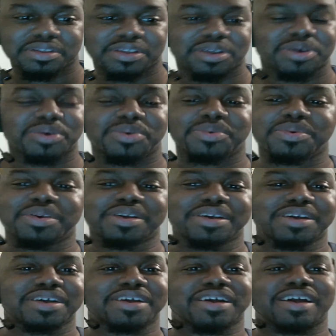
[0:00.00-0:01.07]
Yo,
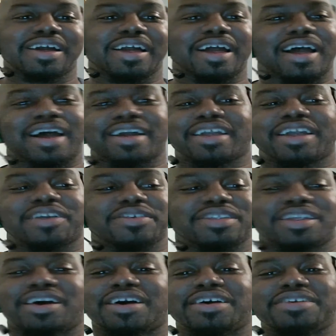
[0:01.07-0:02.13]
I can't
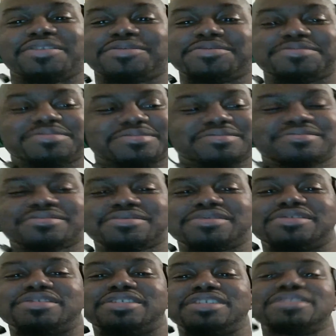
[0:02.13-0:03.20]
lie.
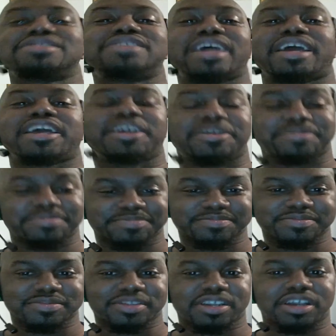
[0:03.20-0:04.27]
This game
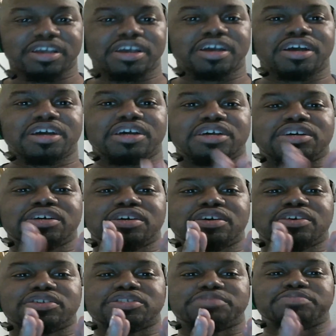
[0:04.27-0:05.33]

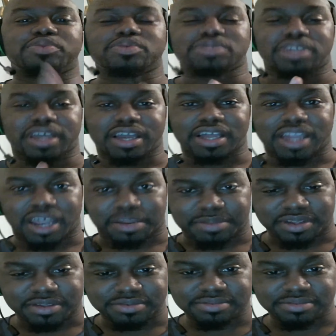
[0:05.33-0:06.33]
spooked the hell out of me.